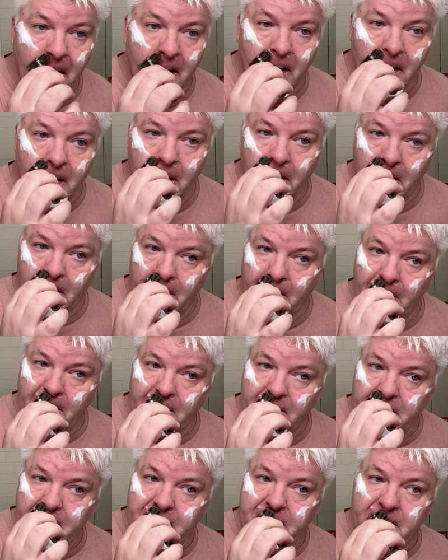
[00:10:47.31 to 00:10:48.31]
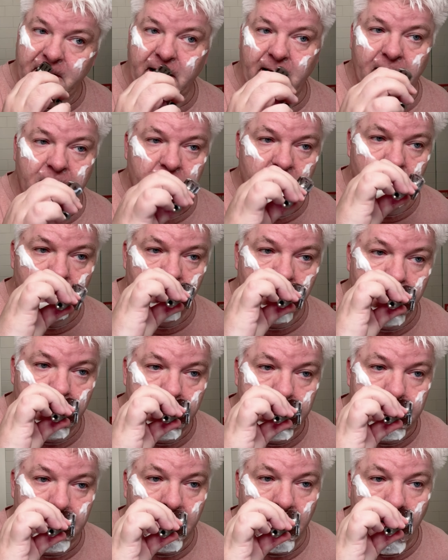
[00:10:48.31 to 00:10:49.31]
and this is an heirloom
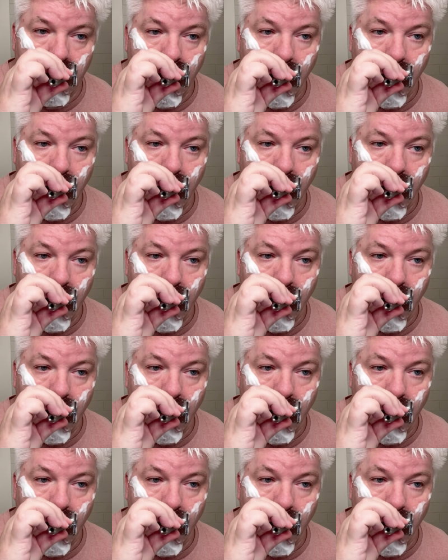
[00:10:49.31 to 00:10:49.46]
razor.